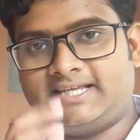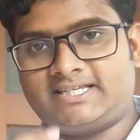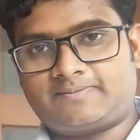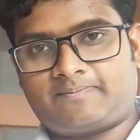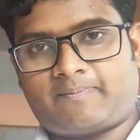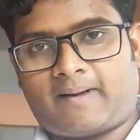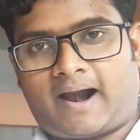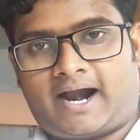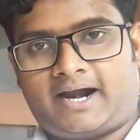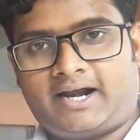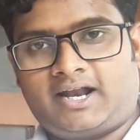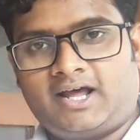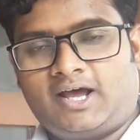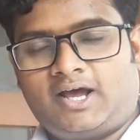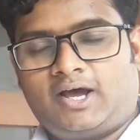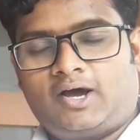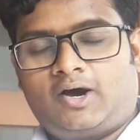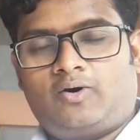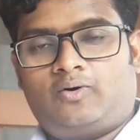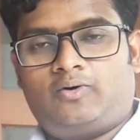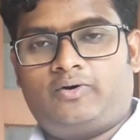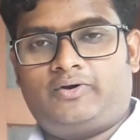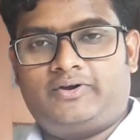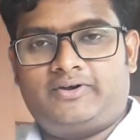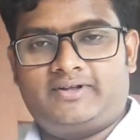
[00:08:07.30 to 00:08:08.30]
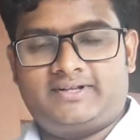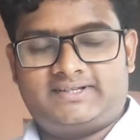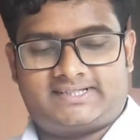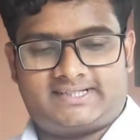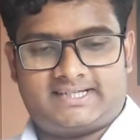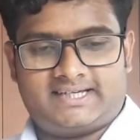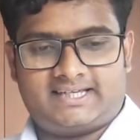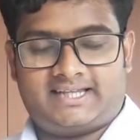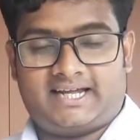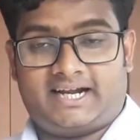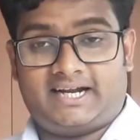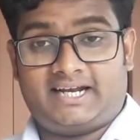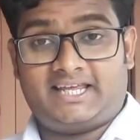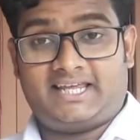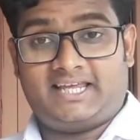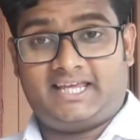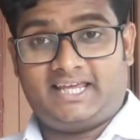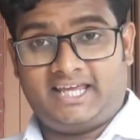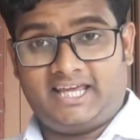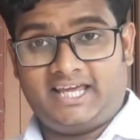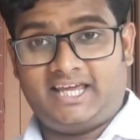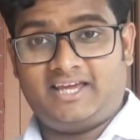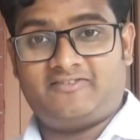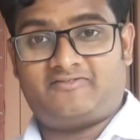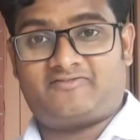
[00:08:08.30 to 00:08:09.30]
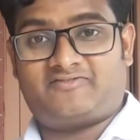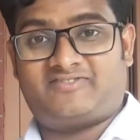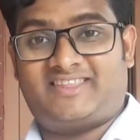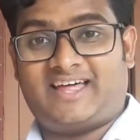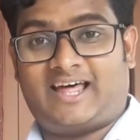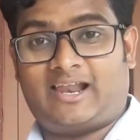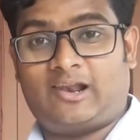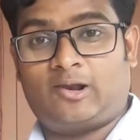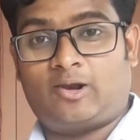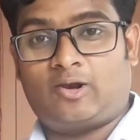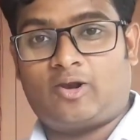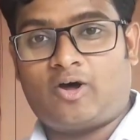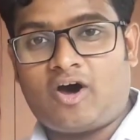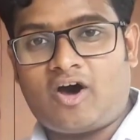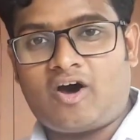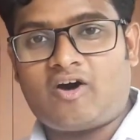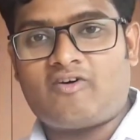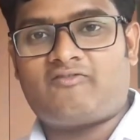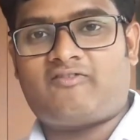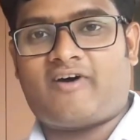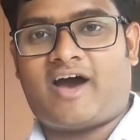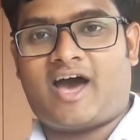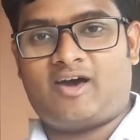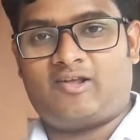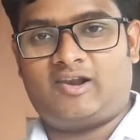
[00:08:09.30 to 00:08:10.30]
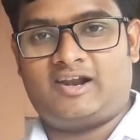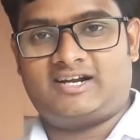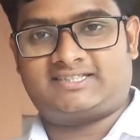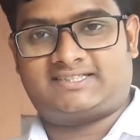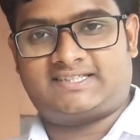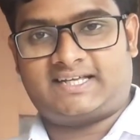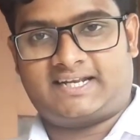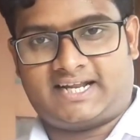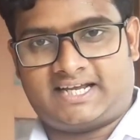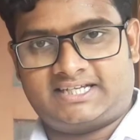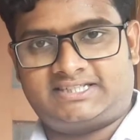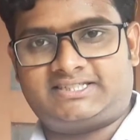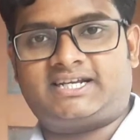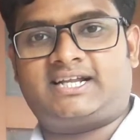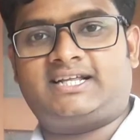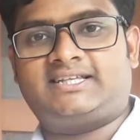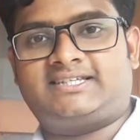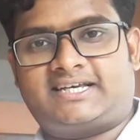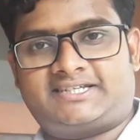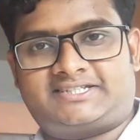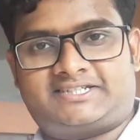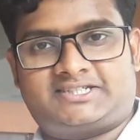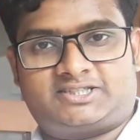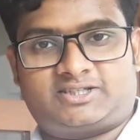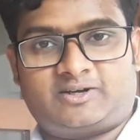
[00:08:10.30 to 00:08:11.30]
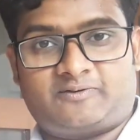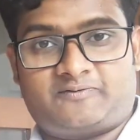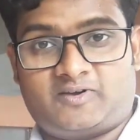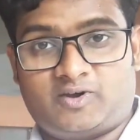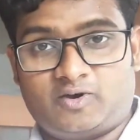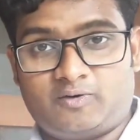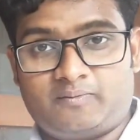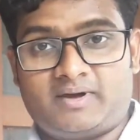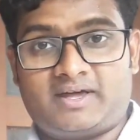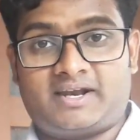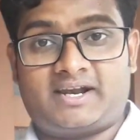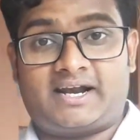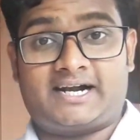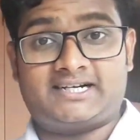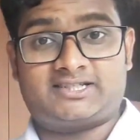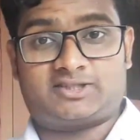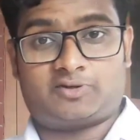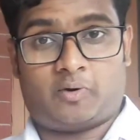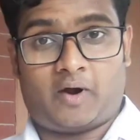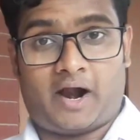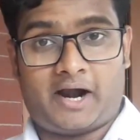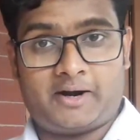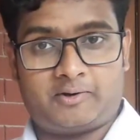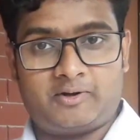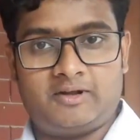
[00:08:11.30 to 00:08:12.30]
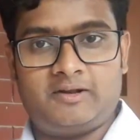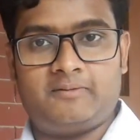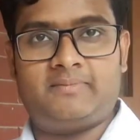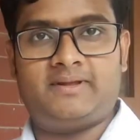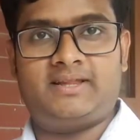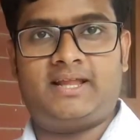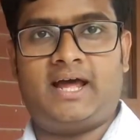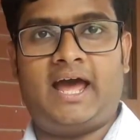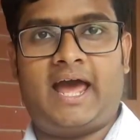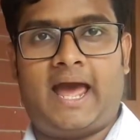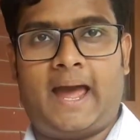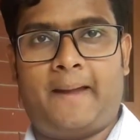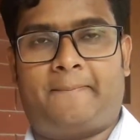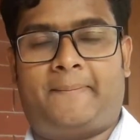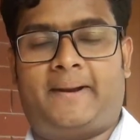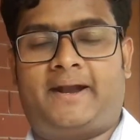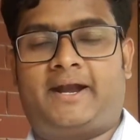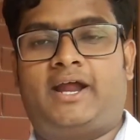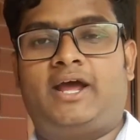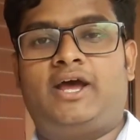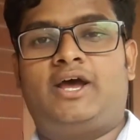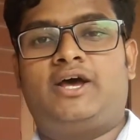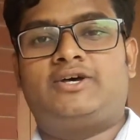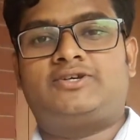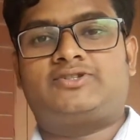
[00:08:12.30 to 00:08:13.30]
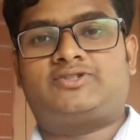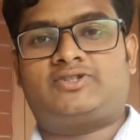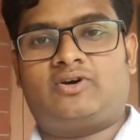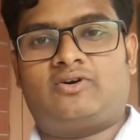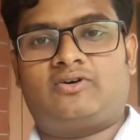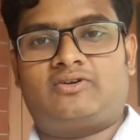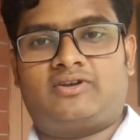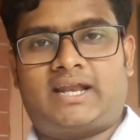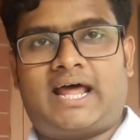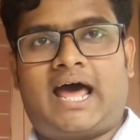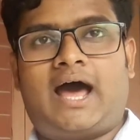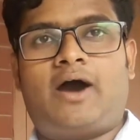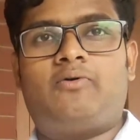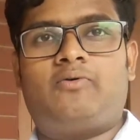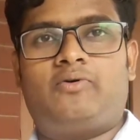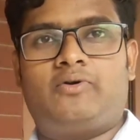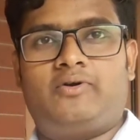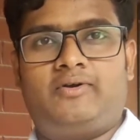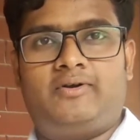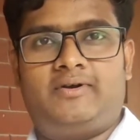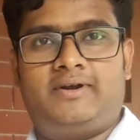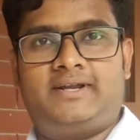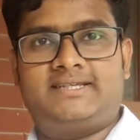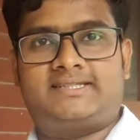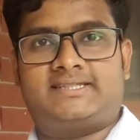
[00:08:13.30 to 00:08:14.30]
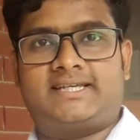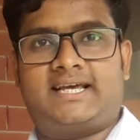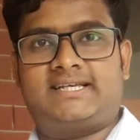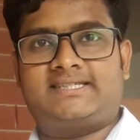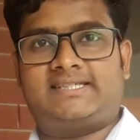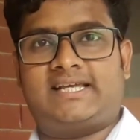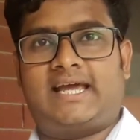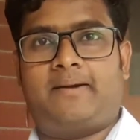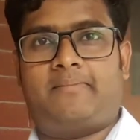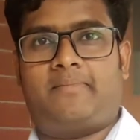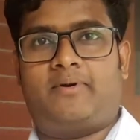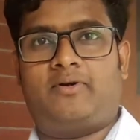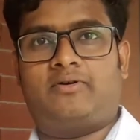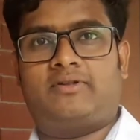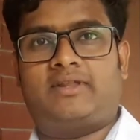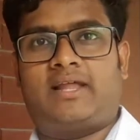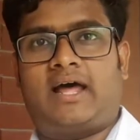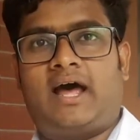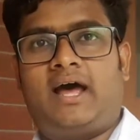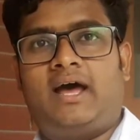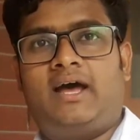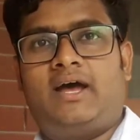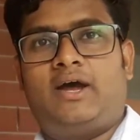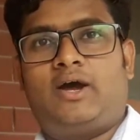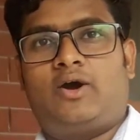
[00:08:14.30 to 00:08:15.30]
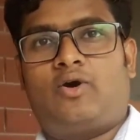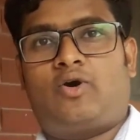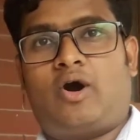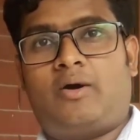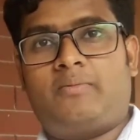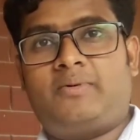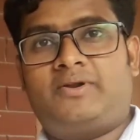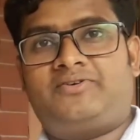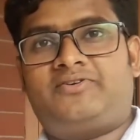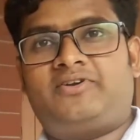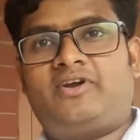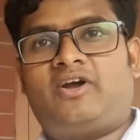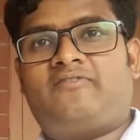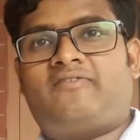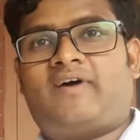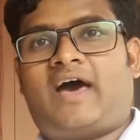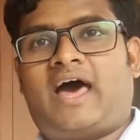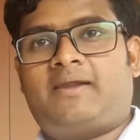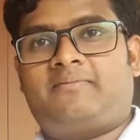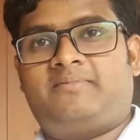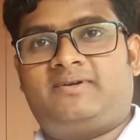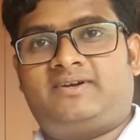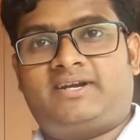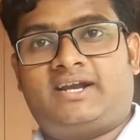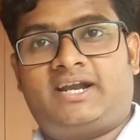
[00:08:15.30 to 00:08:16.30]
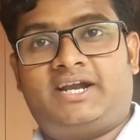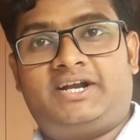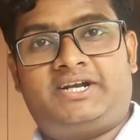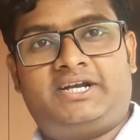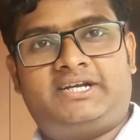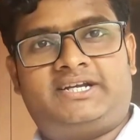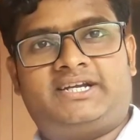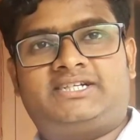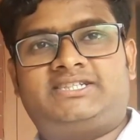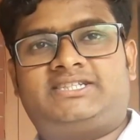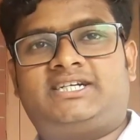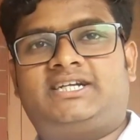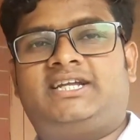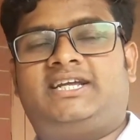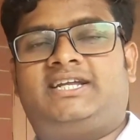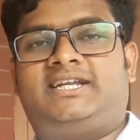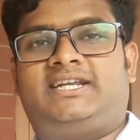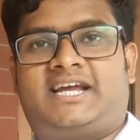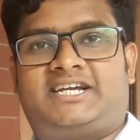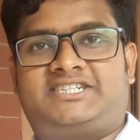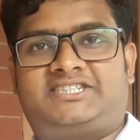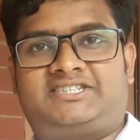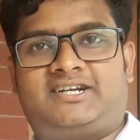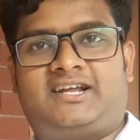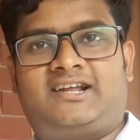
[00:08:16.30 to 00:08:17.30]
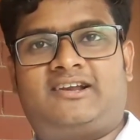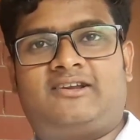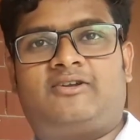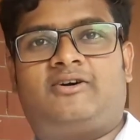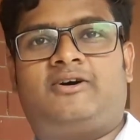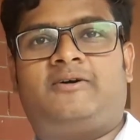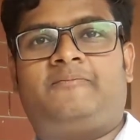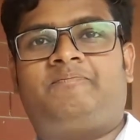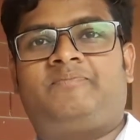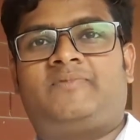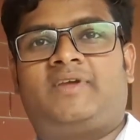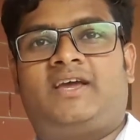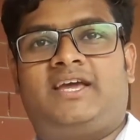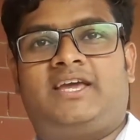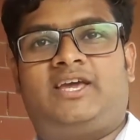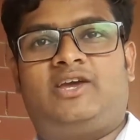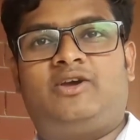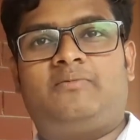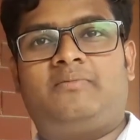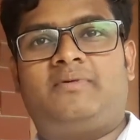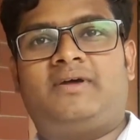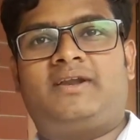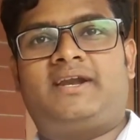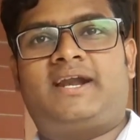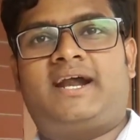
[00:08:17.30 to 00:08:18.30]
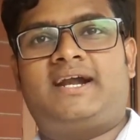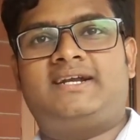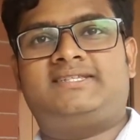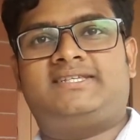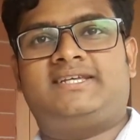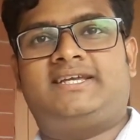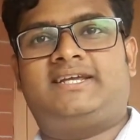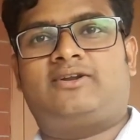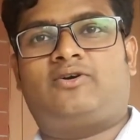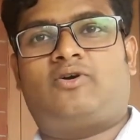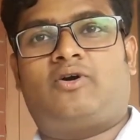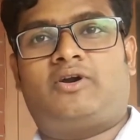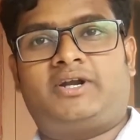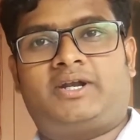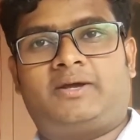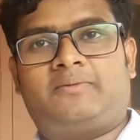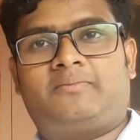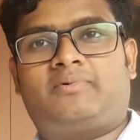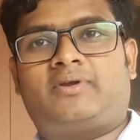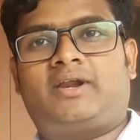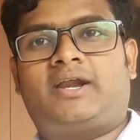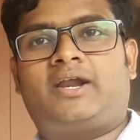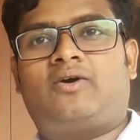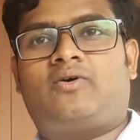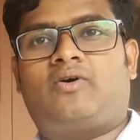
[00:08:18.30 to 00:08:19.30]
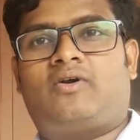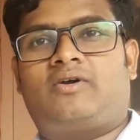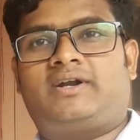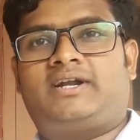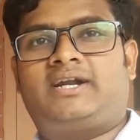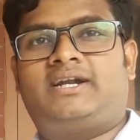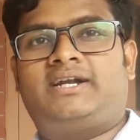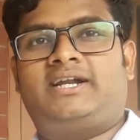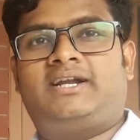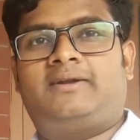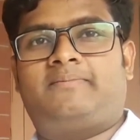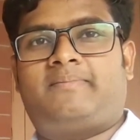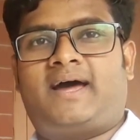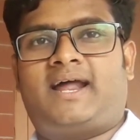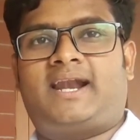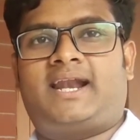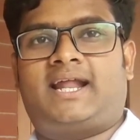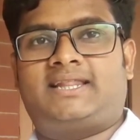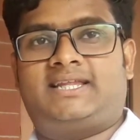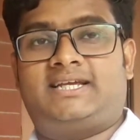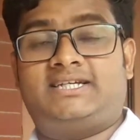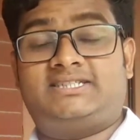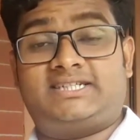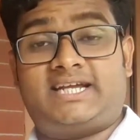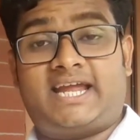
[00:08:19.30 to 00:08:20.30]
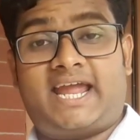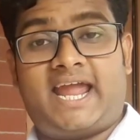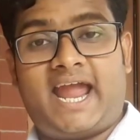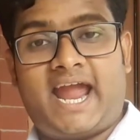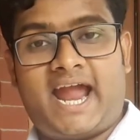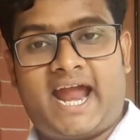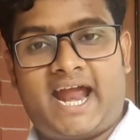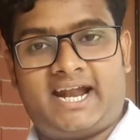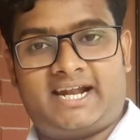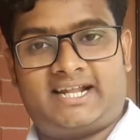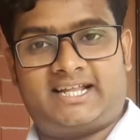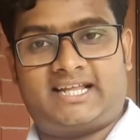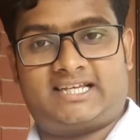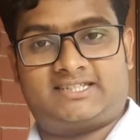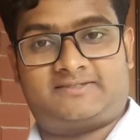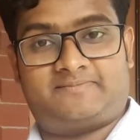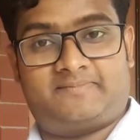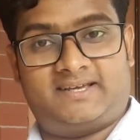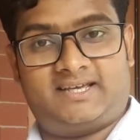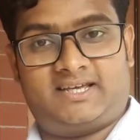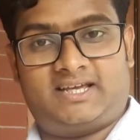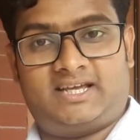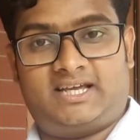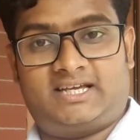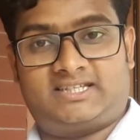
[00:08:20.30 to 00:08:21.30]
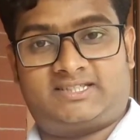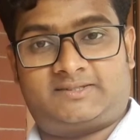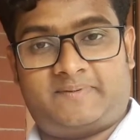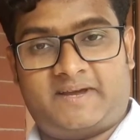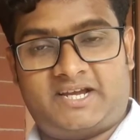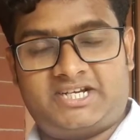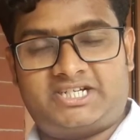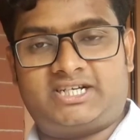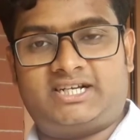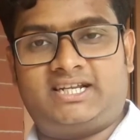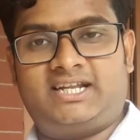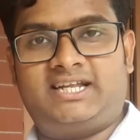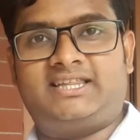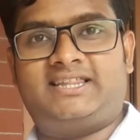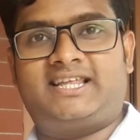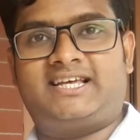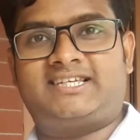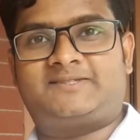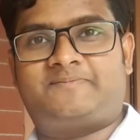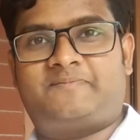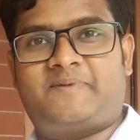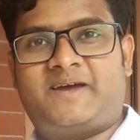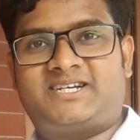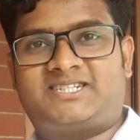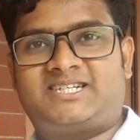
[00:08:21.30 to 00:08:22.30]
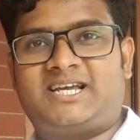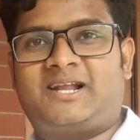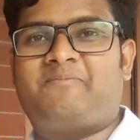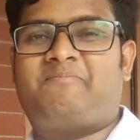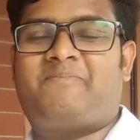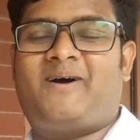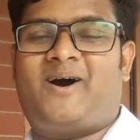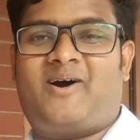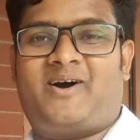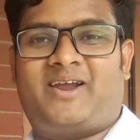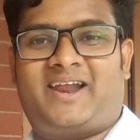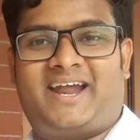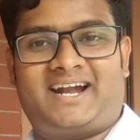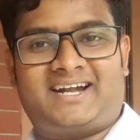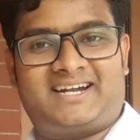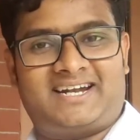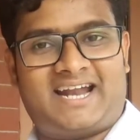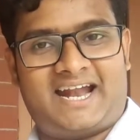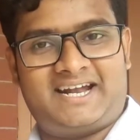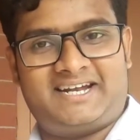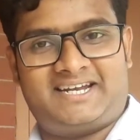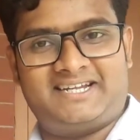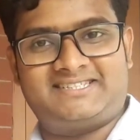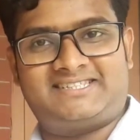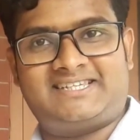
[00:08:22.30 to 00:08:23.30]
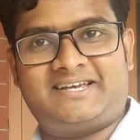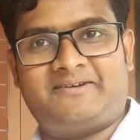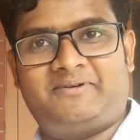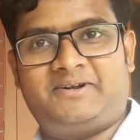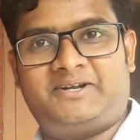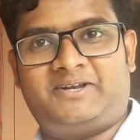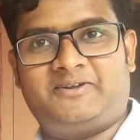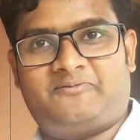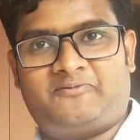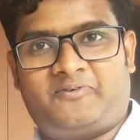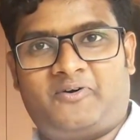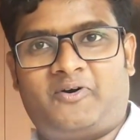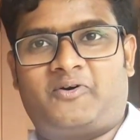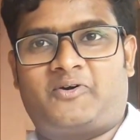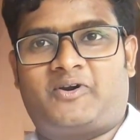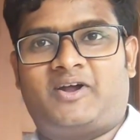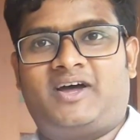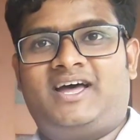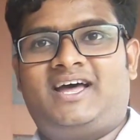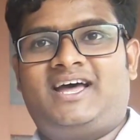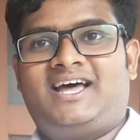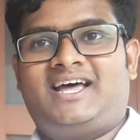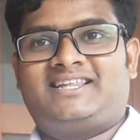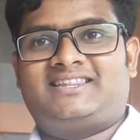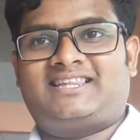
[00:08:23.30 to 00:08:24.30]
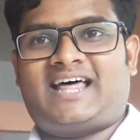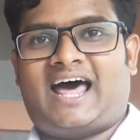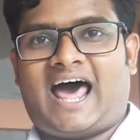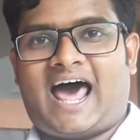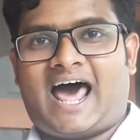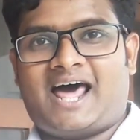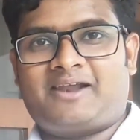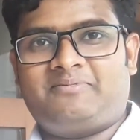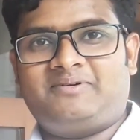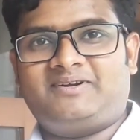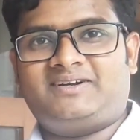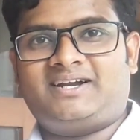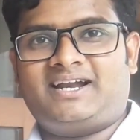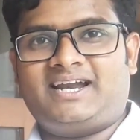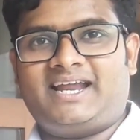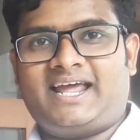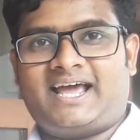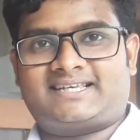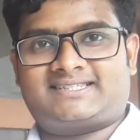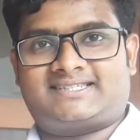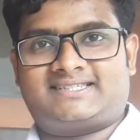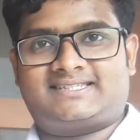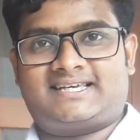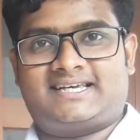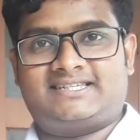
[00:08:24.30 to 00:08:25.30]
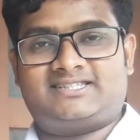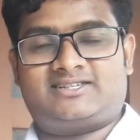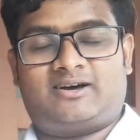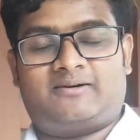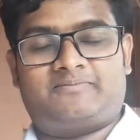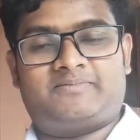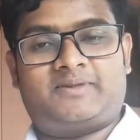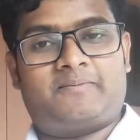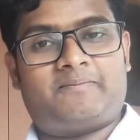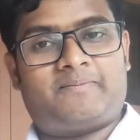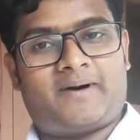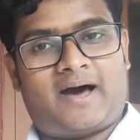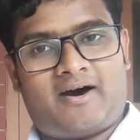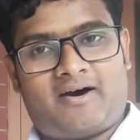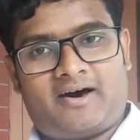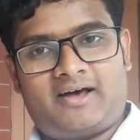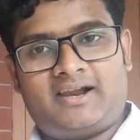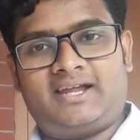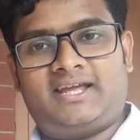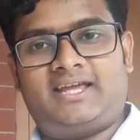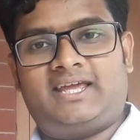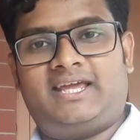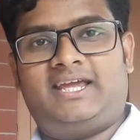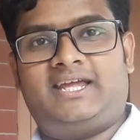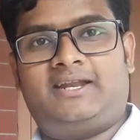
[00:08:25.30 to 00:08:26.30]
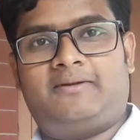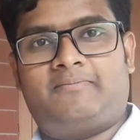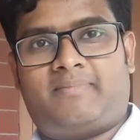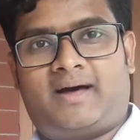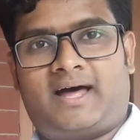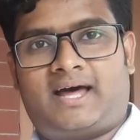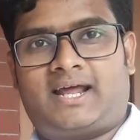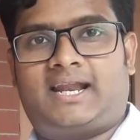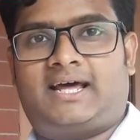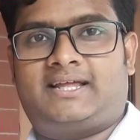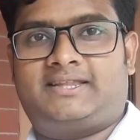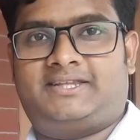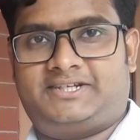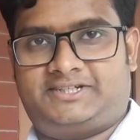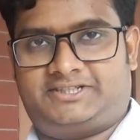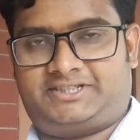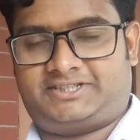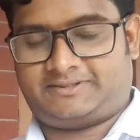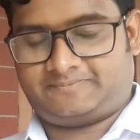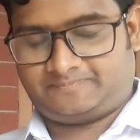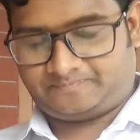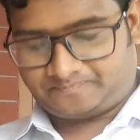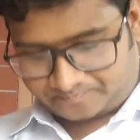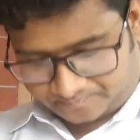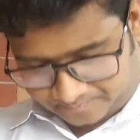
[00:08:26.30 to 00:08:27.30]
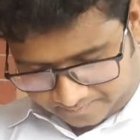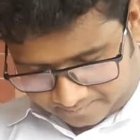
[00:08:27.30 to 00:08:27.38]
this part, we will see that if the law violates the natural justice of human rights, what will be the happen. So now we will discuss about the commentary of arbitrary detention in national law, human rights in contemporary content in Bangladesh, and especially the Special Power Act 1974, the arbitrary exercise of the power in Bangladesh.